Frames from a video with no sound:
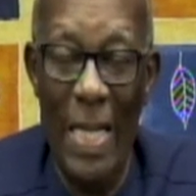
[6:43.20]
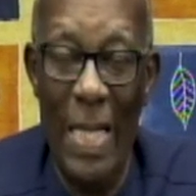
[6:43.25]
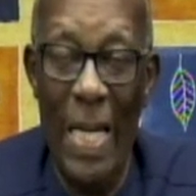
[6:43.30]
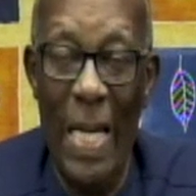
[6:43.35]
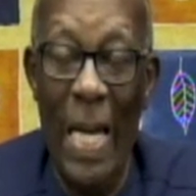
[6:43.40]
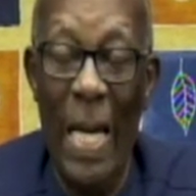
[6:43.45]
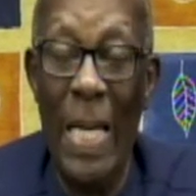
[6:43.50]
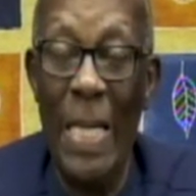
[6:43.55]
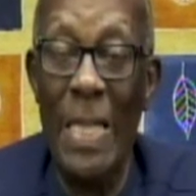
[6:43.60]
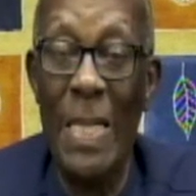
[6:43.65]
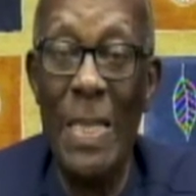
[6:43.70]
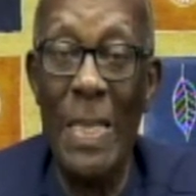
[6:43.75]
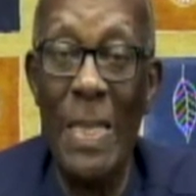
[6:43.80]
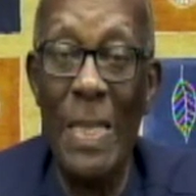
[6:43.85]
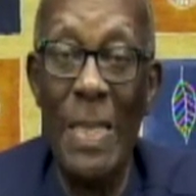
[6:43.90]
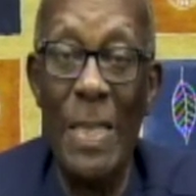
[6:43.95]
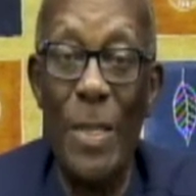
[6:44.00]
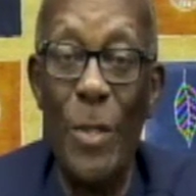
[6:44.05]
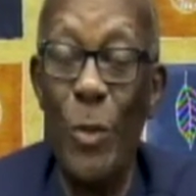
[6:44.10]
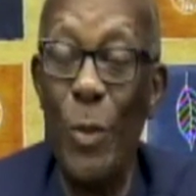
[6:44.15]

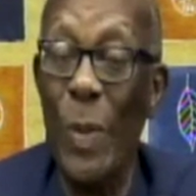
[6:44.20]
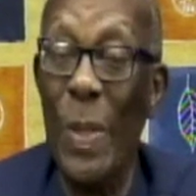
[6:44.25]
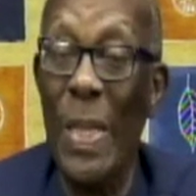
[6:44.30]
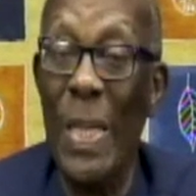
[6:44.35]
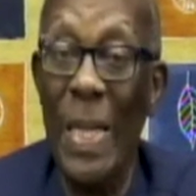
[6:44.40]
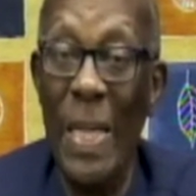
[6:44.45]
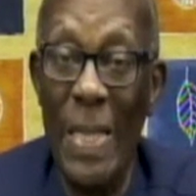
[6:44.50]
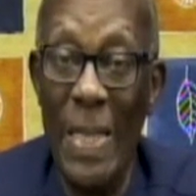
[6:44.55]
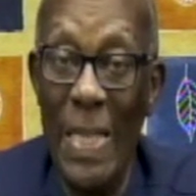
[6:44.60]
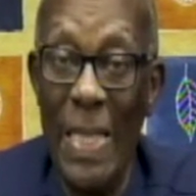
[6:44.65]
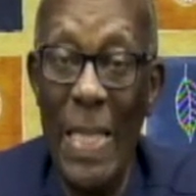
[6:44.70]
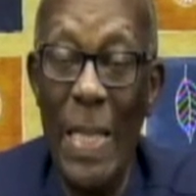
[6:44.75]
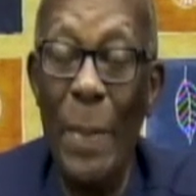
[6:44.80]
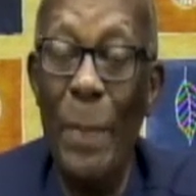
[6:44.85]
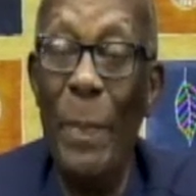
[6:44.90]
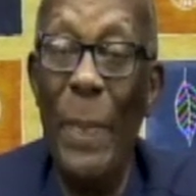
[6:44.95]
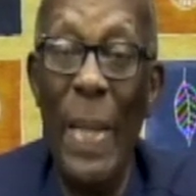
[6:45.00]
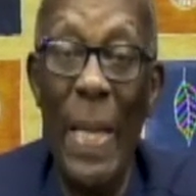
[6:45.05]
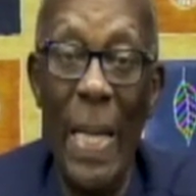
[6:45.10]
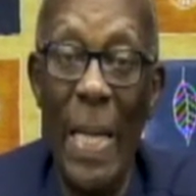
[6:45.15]
and together they
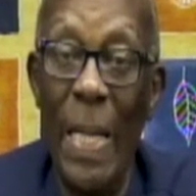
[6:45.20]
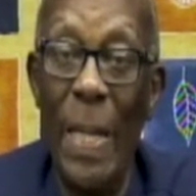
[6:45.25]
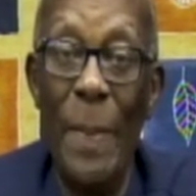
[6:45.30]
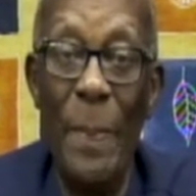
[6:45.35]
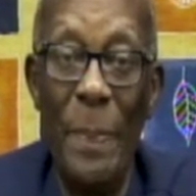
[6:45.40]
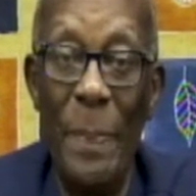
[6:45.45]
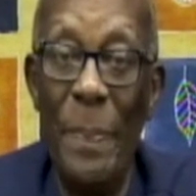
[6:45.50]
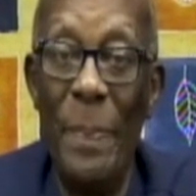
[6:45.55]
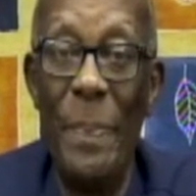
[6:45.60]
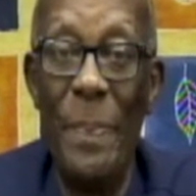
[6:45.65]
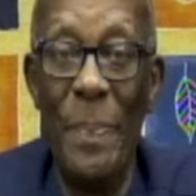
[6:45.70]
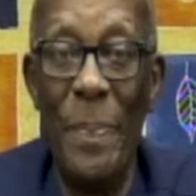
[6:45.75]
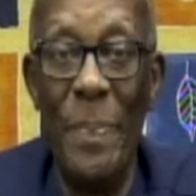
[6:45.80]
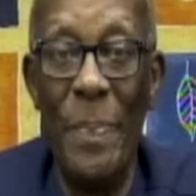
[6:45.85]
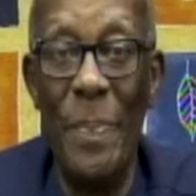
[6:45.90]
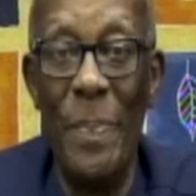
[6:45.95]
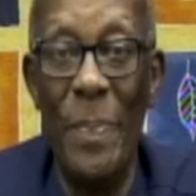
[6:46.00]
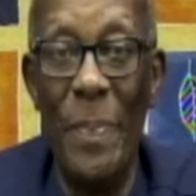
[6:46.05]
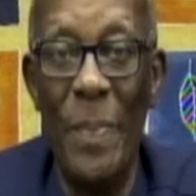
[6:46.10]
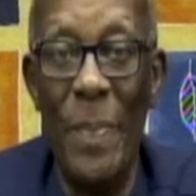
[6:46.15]
make up
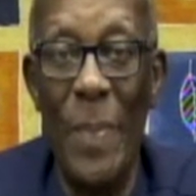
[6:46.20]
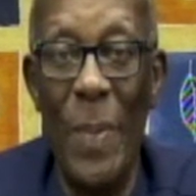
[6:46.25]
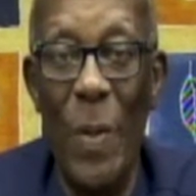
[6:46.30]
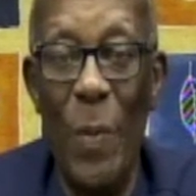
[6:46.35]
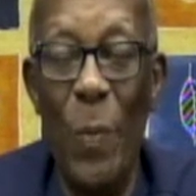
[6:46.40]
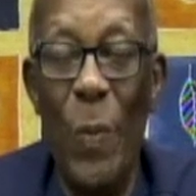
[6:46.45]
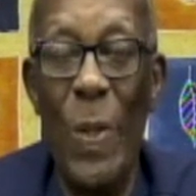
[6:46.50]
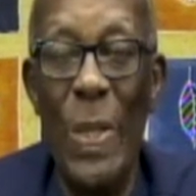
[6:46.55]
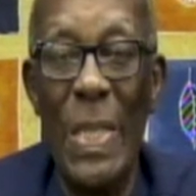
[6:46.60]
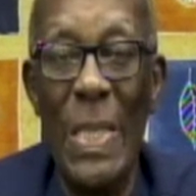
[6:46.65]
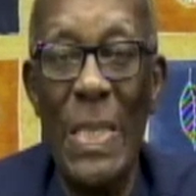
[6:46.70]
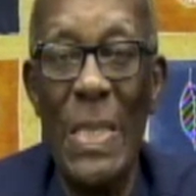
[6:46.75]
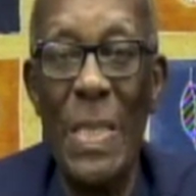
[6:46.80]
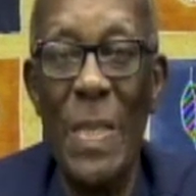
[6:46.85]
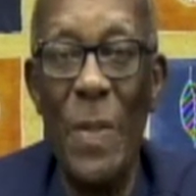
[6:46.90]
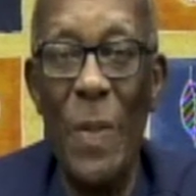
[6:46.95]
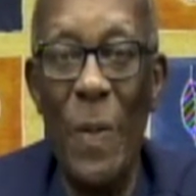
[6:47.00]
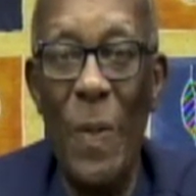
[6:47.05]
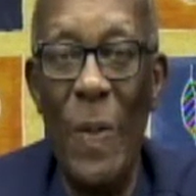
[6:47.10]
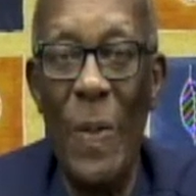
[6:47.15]
what is
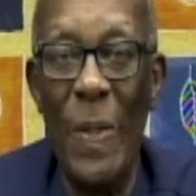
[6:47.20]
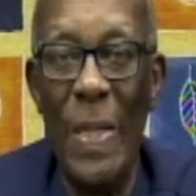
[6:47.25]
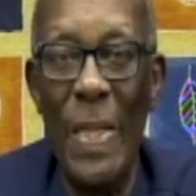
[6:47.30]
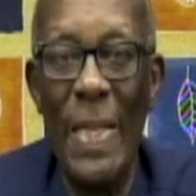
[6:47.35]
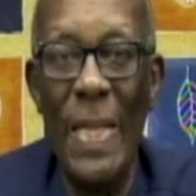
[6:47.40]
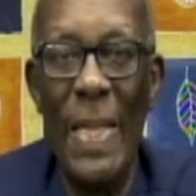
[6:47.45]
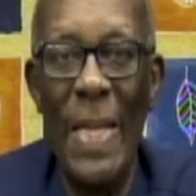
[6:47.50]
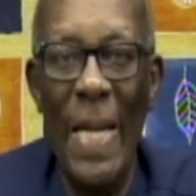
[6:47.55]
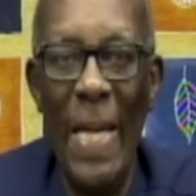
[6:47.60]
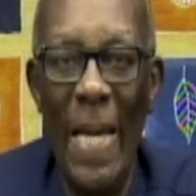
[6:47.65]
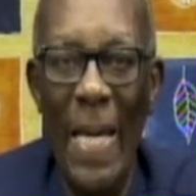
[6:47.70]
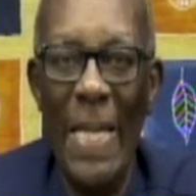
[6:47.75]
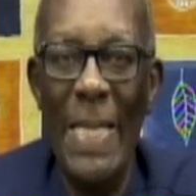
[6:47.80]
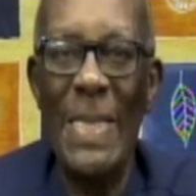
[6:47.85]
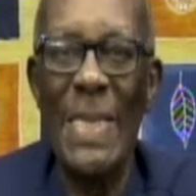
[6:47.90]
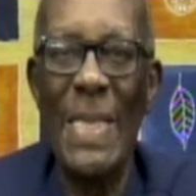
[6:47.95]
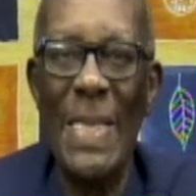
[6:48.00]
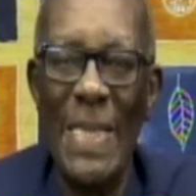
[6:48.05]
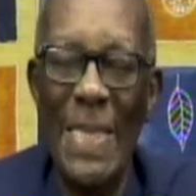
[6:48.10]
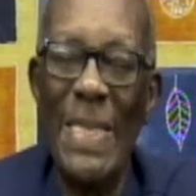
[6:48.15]
called the
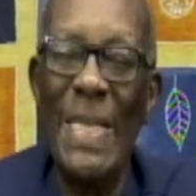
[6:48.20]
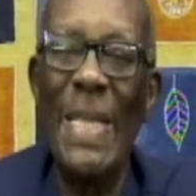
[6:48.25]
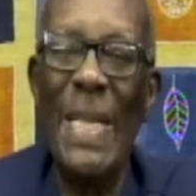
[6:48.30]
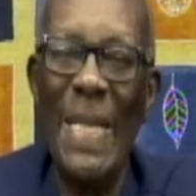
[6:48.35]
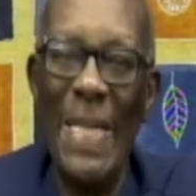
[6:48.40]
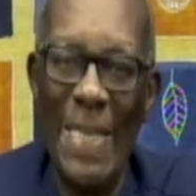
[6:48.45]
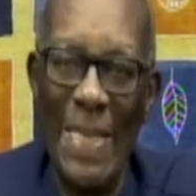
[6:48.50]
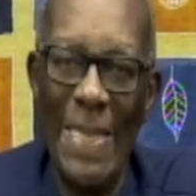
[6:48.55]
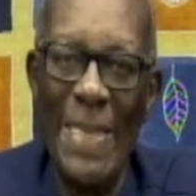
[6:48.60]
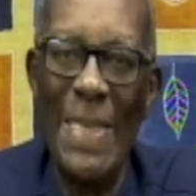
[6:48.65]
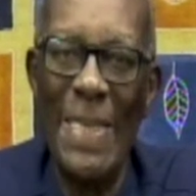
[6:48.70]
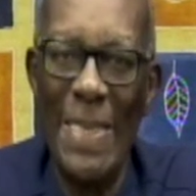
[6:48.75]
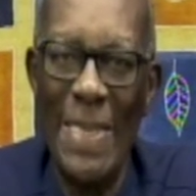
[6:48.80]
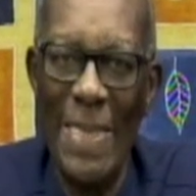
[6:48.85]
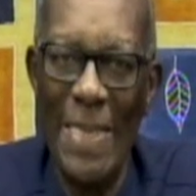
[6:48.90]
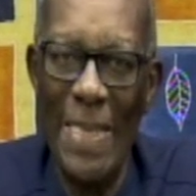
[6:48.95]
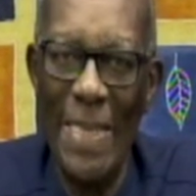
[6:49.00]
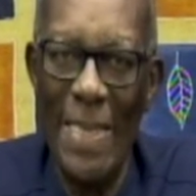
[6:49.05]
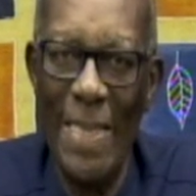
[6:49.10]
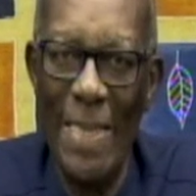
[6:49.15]
estate
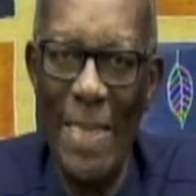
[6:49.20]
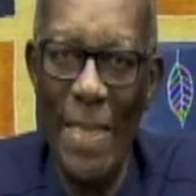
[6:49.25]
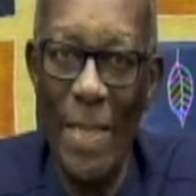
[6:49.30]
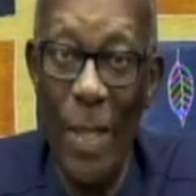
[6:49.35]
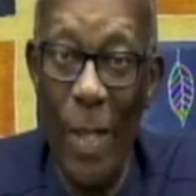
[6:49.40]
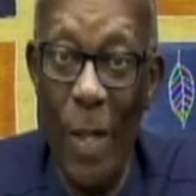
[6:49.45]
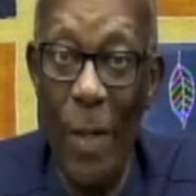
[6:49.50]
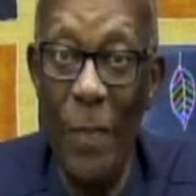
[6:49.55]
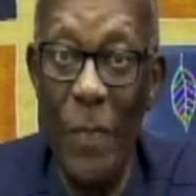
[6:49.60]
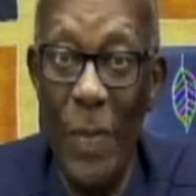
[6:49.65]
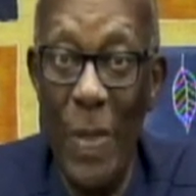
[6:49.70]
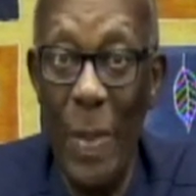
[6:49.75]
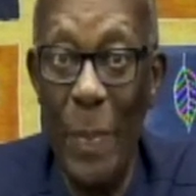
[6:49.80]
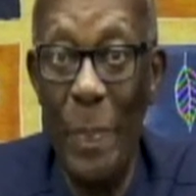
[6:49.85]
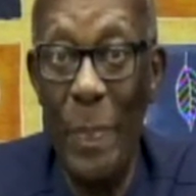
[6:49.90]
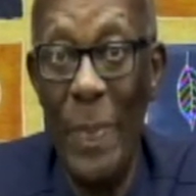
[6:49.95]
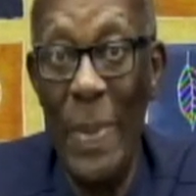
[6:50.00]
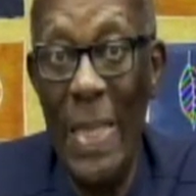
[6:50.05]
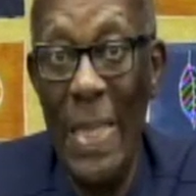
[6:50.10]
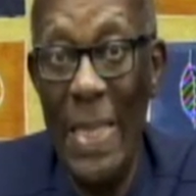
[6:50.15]
of the
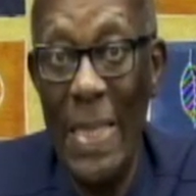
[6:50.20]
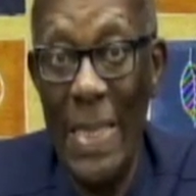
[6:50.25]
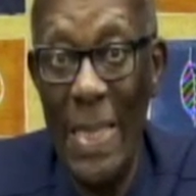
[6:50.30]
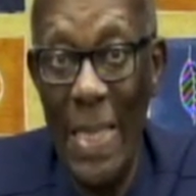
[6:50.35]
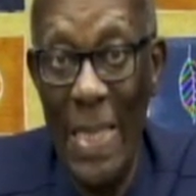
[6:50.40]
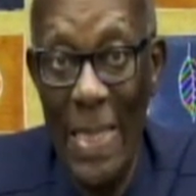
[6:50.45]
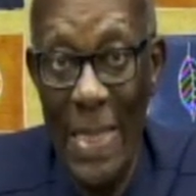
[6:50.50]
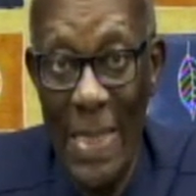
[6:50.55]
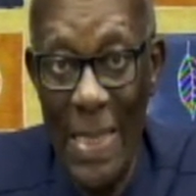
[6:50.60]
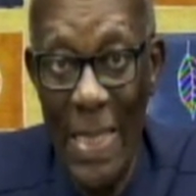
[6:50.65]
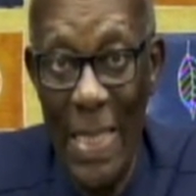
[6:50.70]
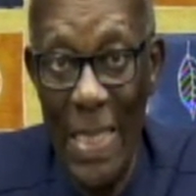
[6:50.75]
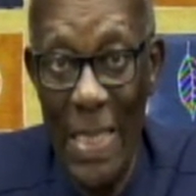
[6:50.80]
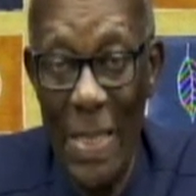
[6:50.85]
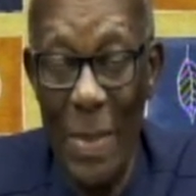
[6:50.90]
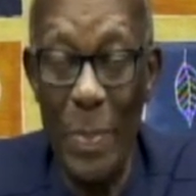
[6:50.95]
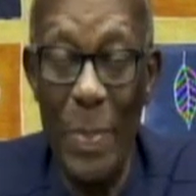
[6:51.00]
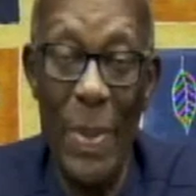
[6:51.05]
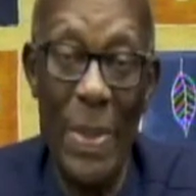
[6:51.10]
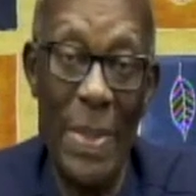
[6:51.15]

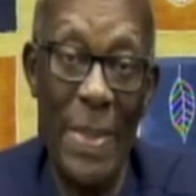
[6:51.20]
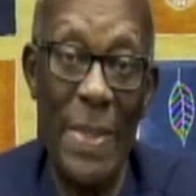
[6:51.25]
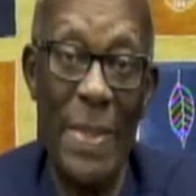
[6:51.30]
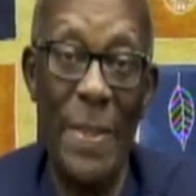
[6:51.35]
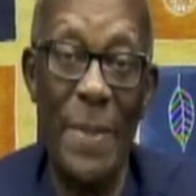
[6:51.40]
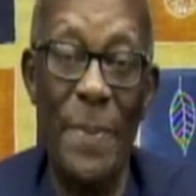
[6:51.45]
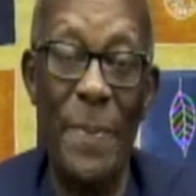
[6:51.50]
deceased person.